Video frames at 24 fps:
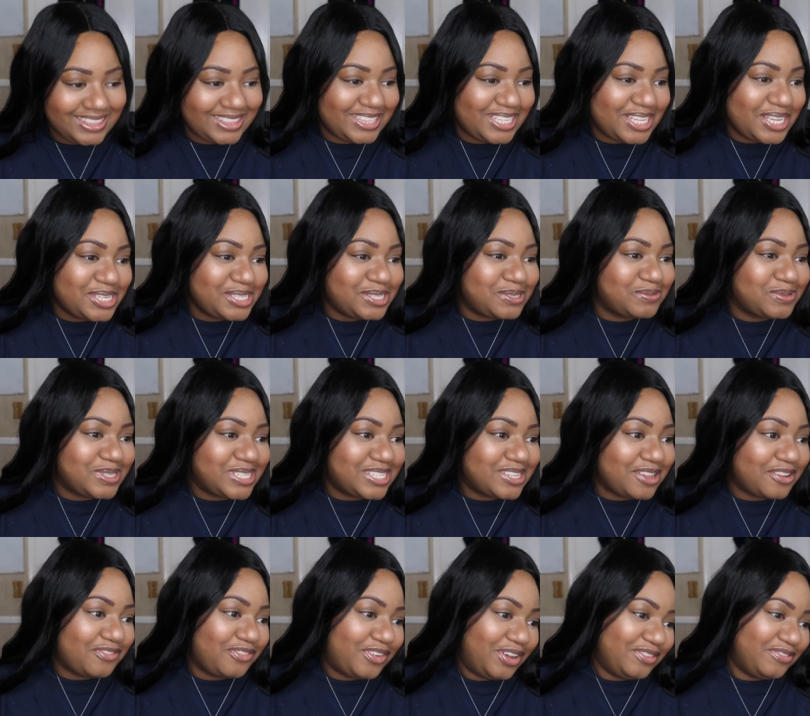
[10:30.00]
this
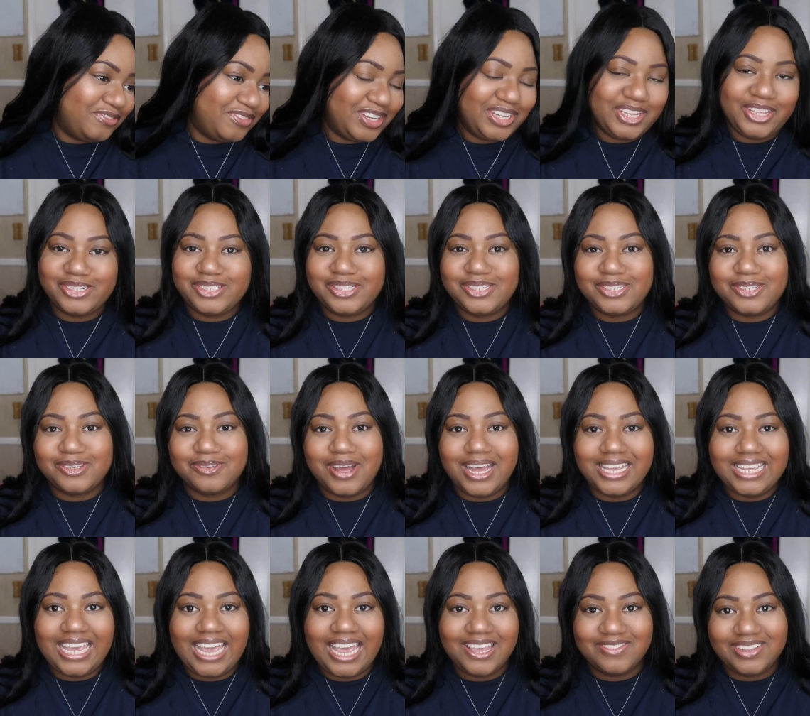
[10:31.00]
was a fun video to do.
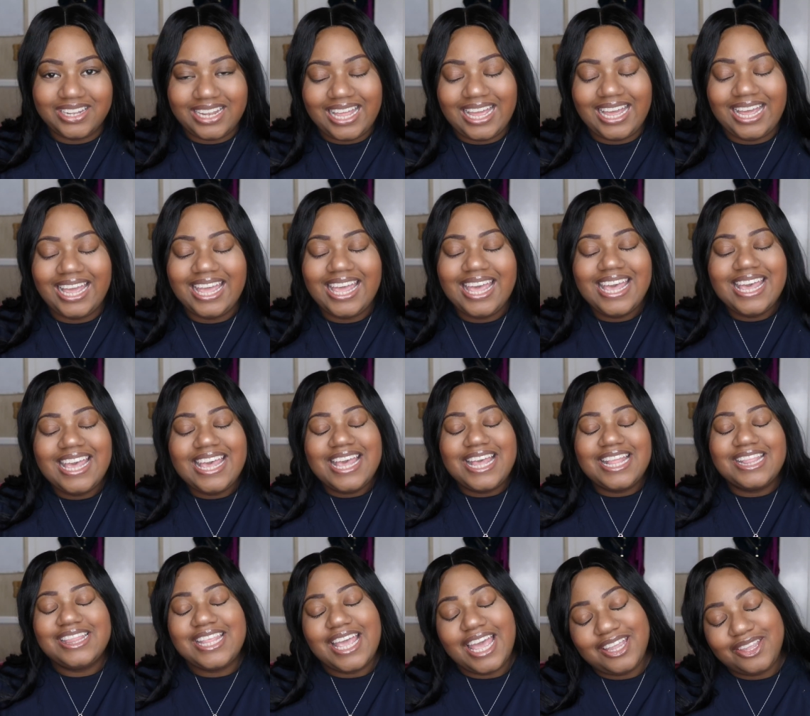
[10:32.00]
I can't even lie.
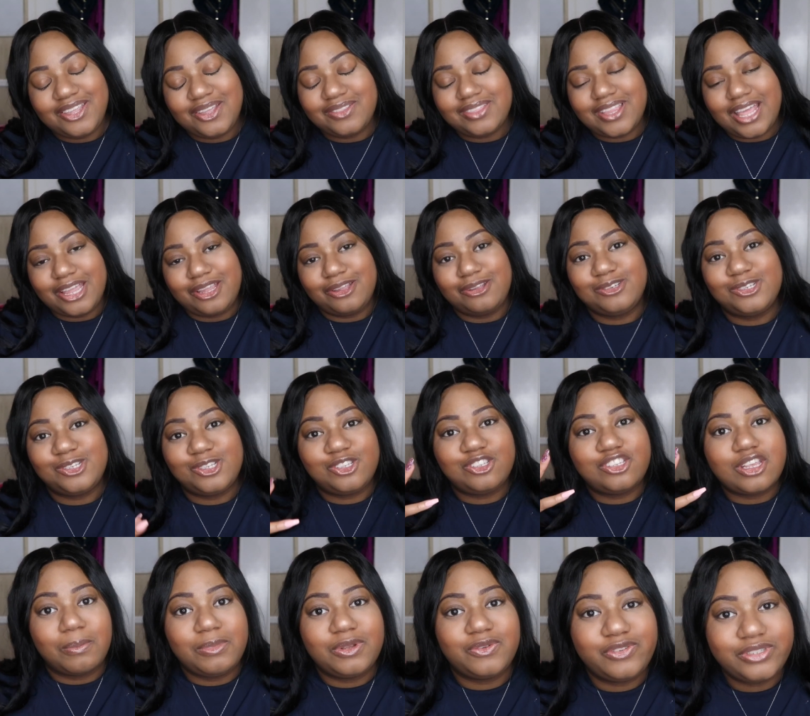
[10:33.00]
Thank you
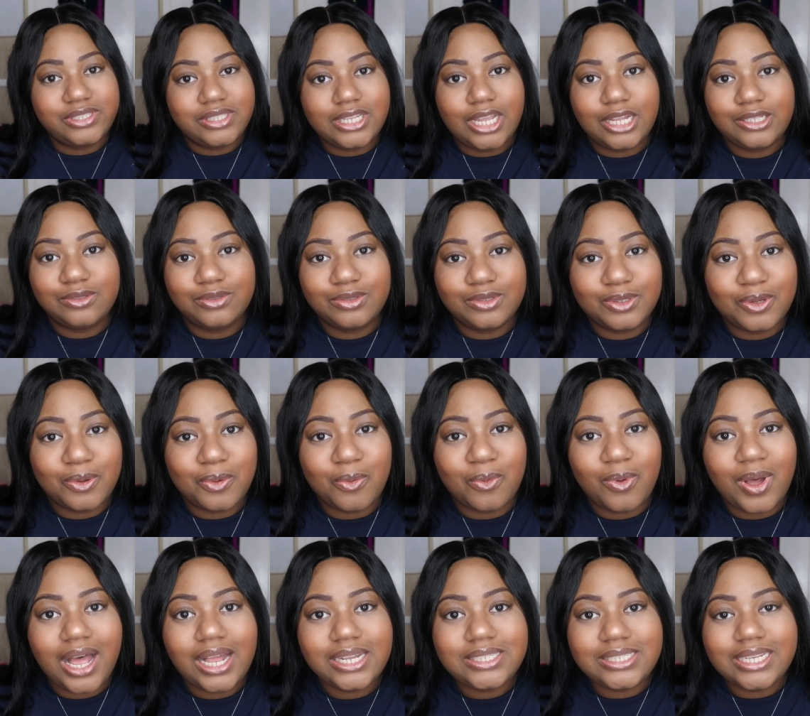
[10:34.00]
so much for staying tuned and
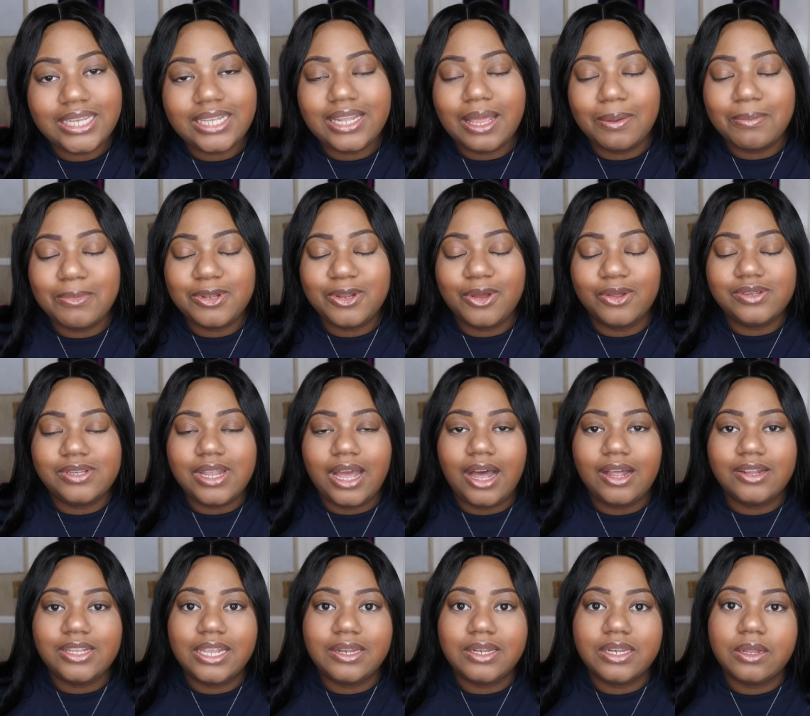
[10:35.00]
watching. Let me know
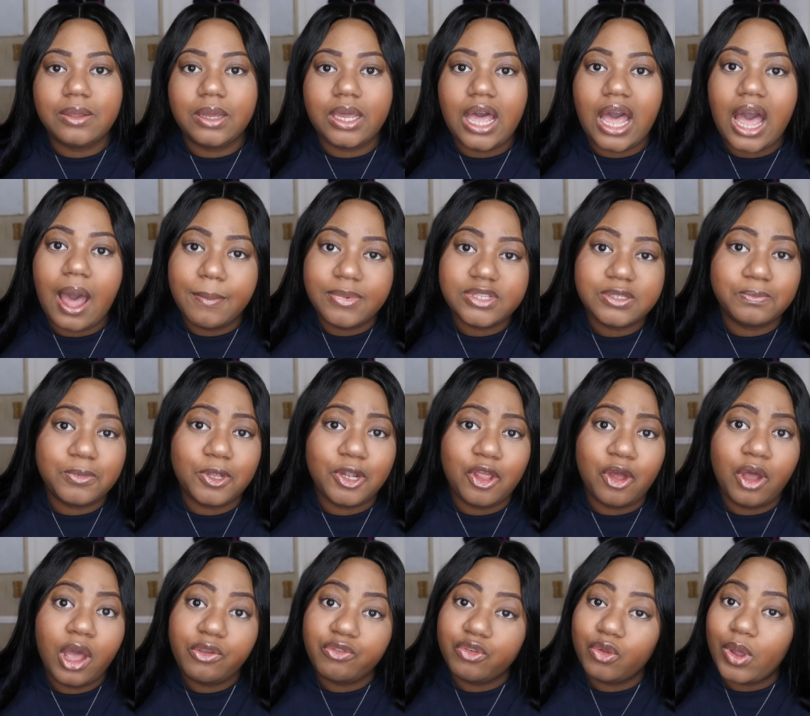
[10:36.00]
down in the comments
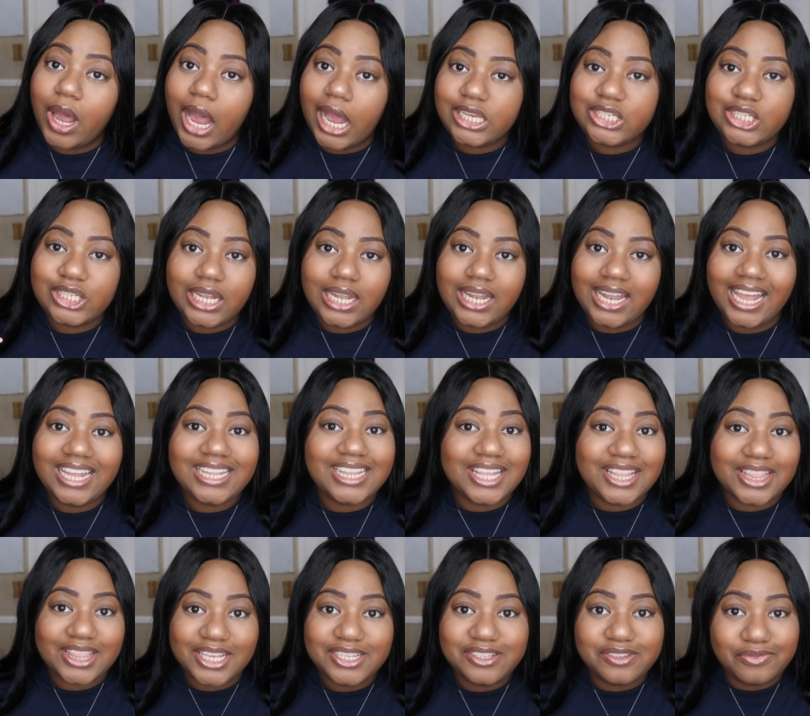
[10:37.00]
below if you actually liked
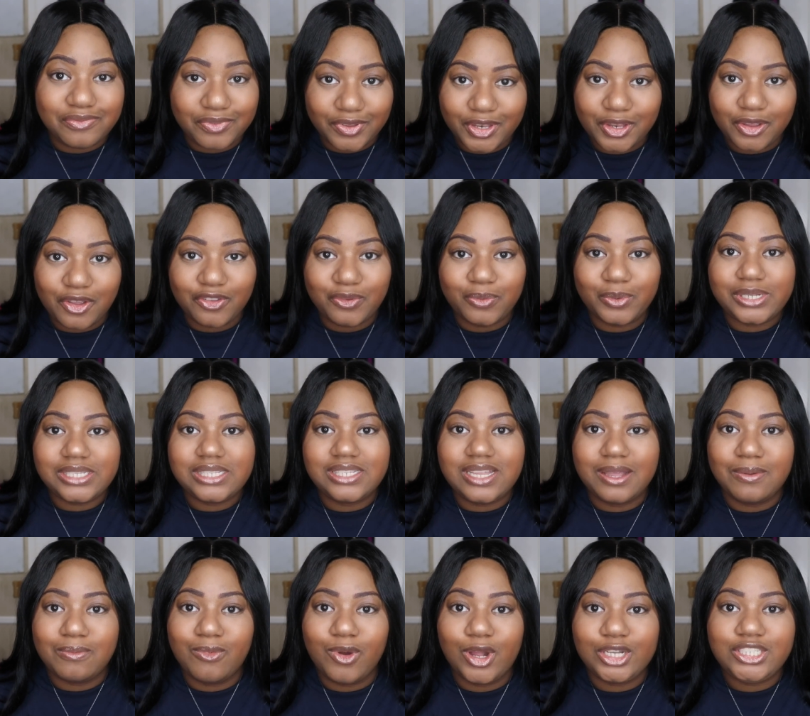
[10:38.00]
this video, if you want to
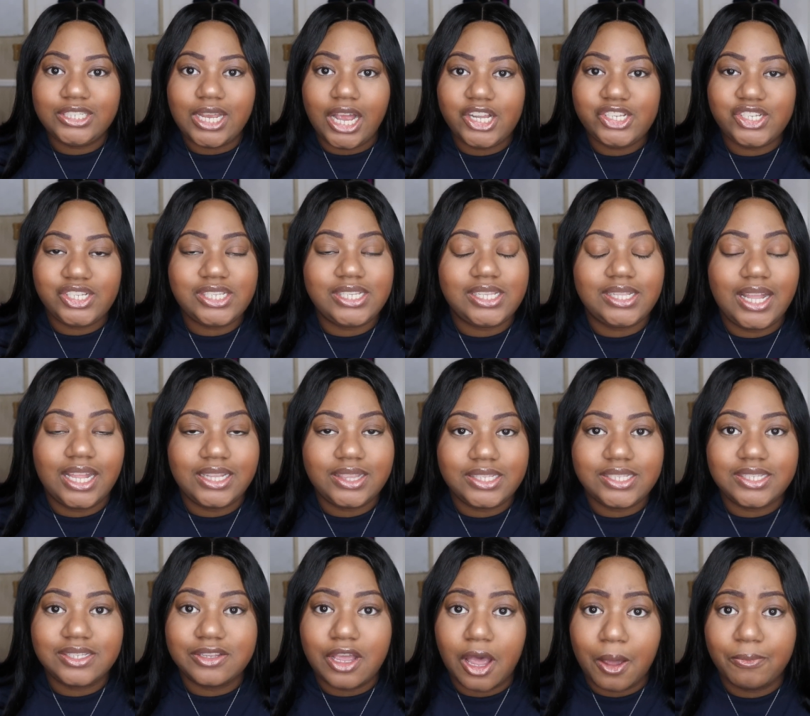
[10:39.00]
see more challenges like
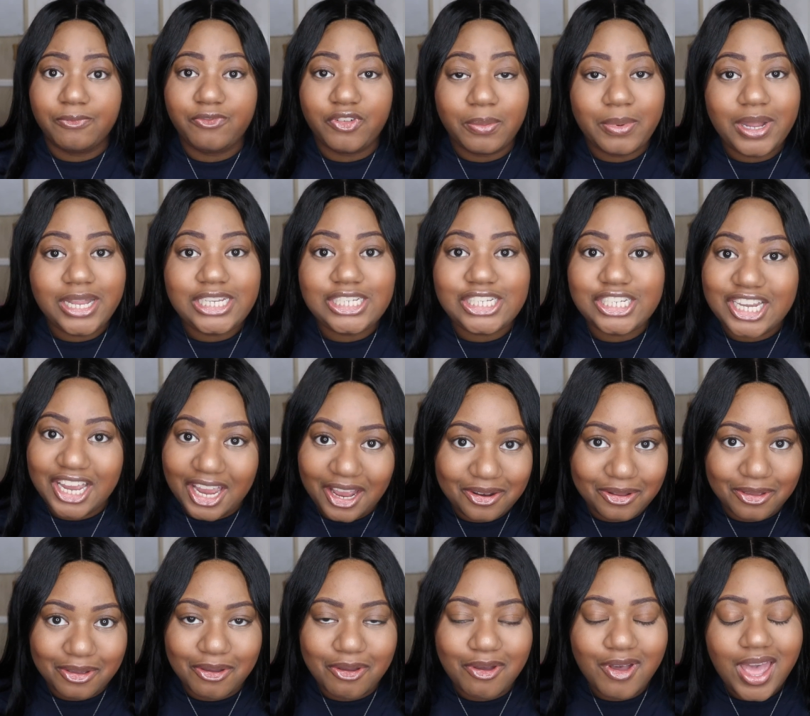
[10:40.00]
this come from my
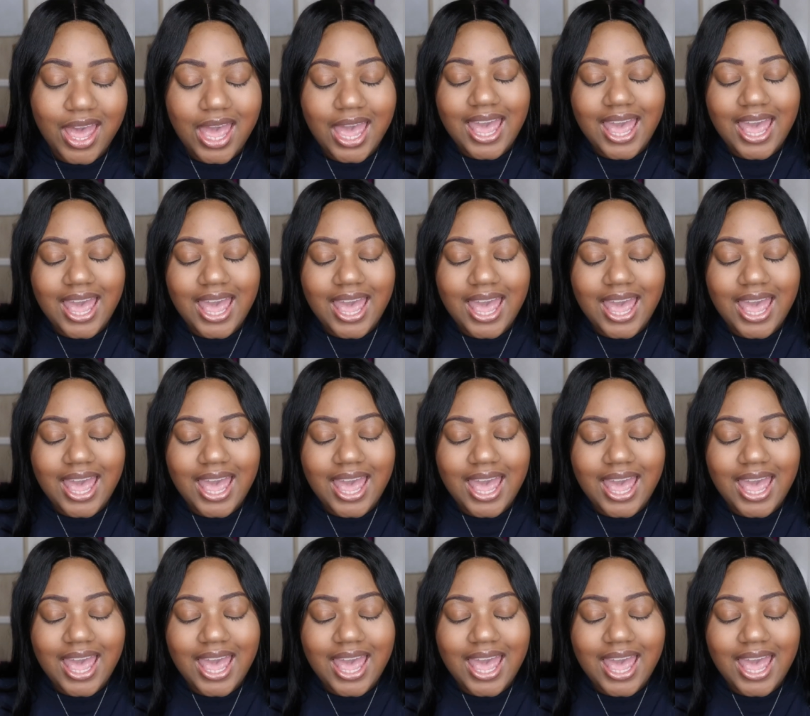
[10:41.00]
channel.